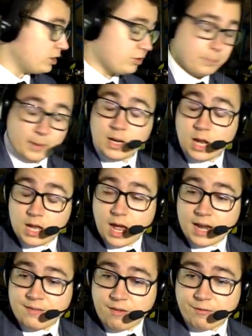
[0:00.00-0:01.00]
It's been an
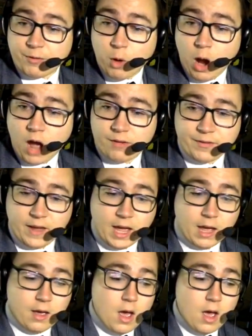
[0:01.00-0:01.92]
eventful half here.